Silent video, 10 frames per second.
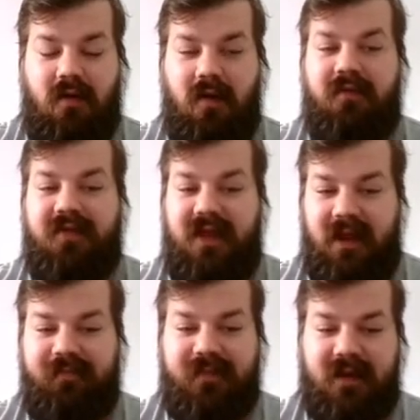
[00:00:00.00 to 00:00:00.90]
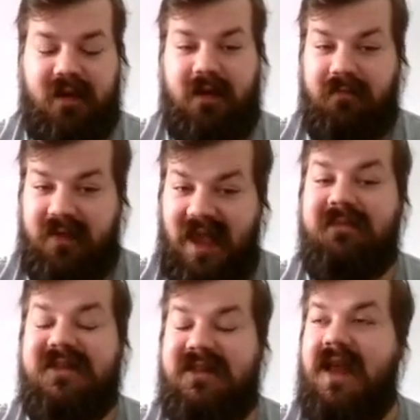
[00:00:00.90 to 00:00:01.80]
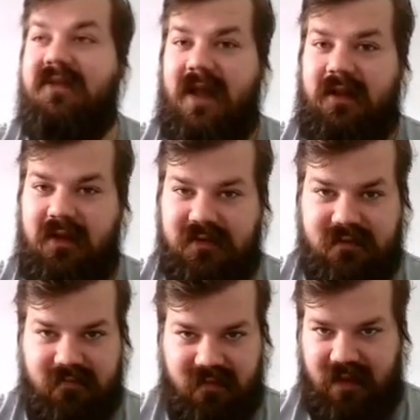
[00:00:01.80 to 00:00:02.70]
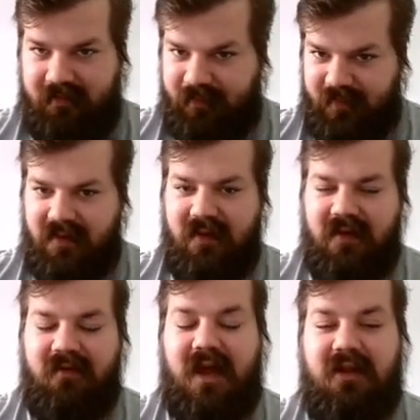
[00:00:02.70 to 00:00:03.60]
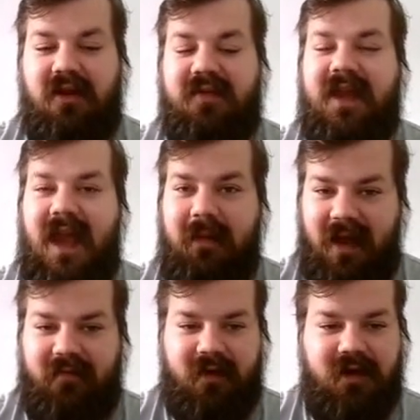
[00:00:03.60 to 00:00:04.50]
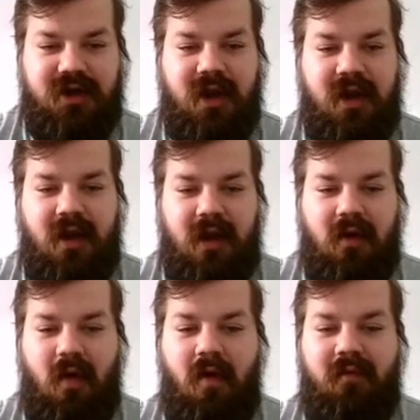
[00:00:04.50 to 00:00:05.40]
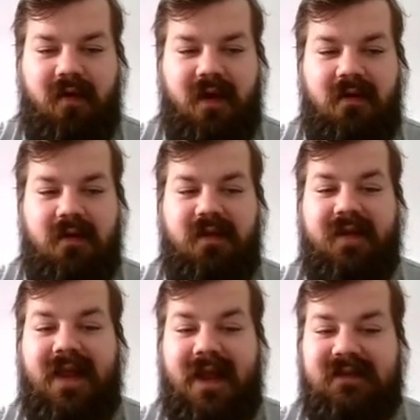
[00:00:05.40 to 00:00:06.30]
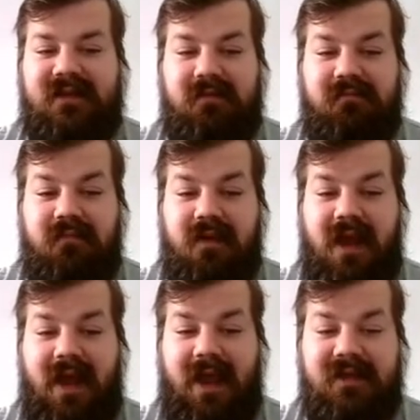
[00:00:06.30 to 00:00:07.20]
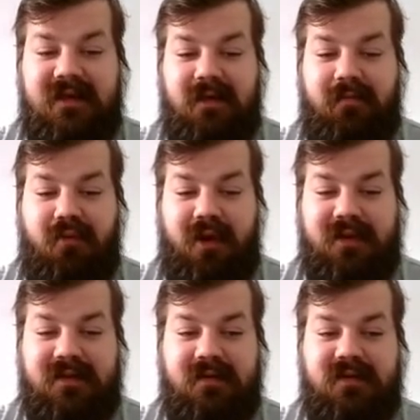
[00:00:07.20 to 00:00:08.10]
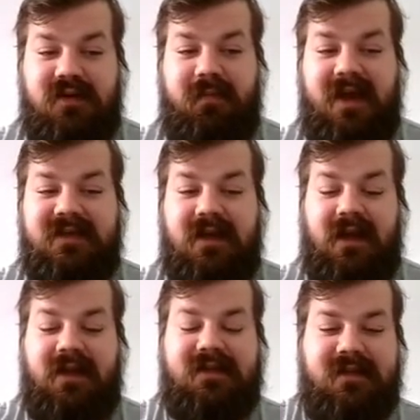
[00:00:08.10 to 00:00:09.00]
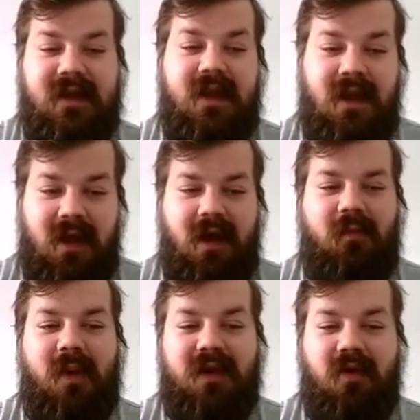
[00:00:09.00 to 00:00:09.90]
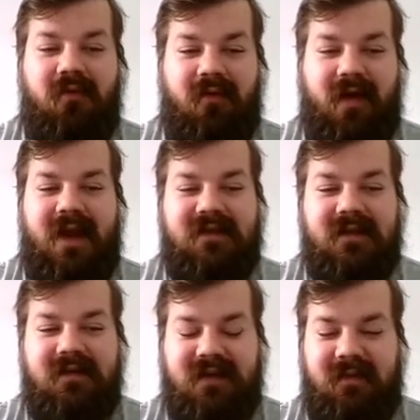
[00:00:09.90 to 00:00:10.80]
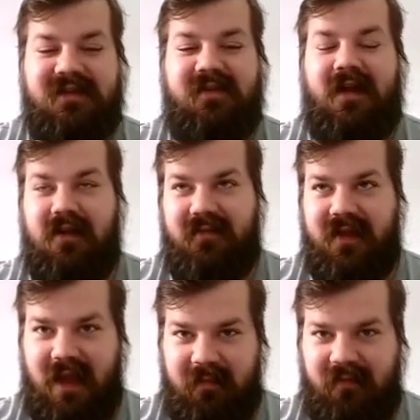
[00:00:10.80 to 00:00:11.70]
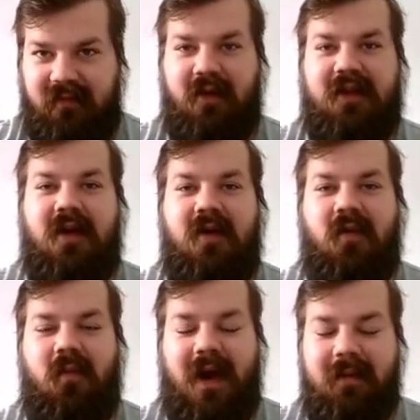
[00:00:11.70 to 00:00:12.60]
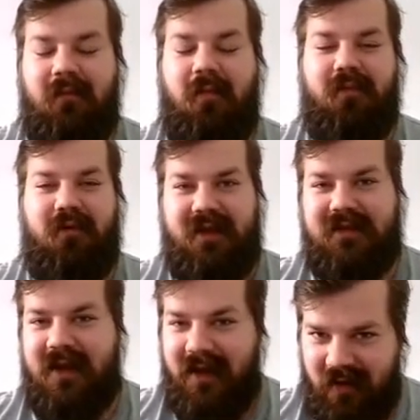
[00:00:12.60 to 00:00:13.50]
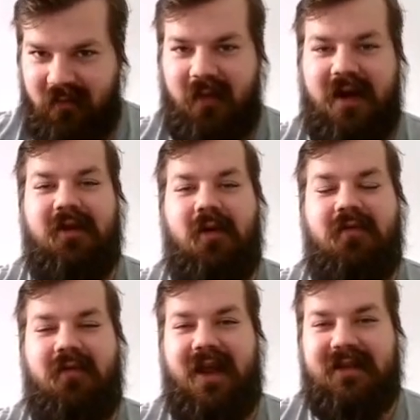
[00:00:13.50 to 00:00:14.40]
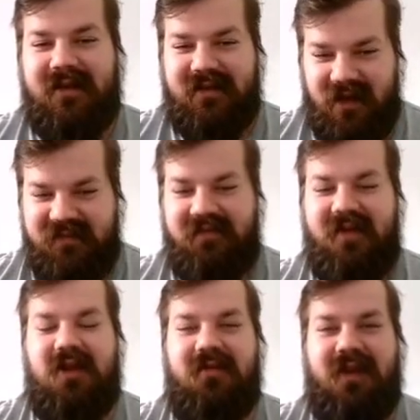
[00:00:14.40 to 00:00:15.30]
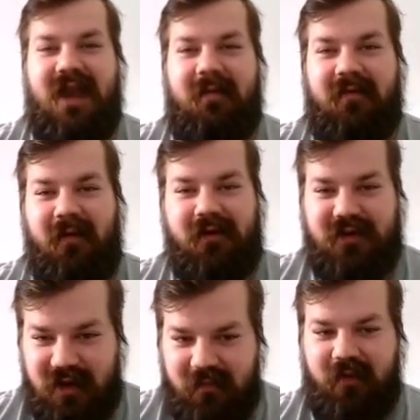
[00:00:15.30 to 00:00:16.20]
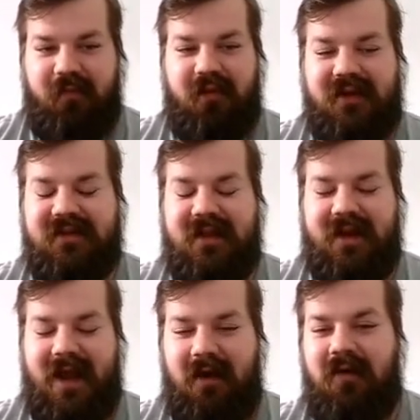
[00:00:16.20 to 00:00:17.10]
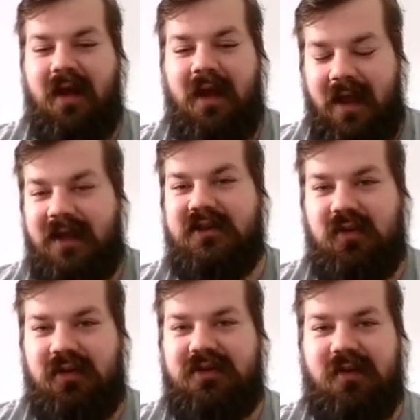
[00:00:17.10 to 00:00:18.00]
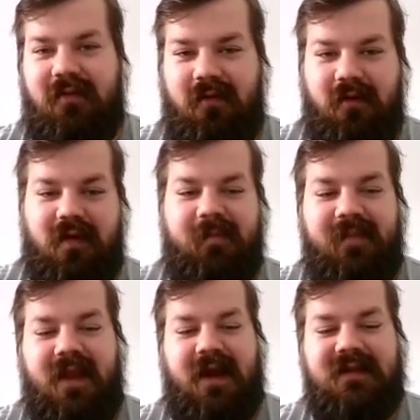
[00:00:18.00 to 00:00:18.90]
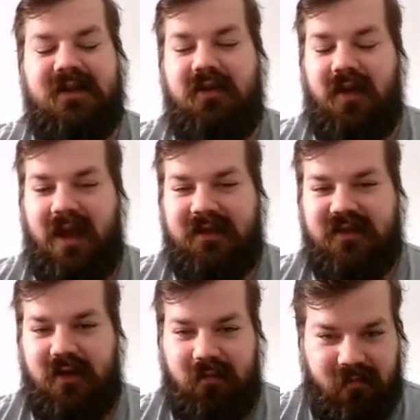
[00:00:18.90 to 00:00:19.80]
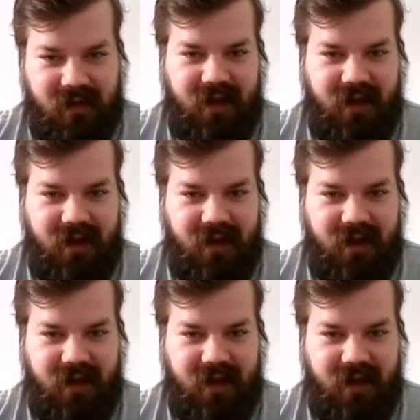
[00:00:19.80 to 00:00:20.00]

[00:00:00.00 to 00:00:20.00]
of the uh, game state values, the value of the game average, over the next eight points. So basically it's one over eight times the value of the game if you've got one more point, one over eight times the value of your game if you've got two more points than now, and so on and so forth, until you get to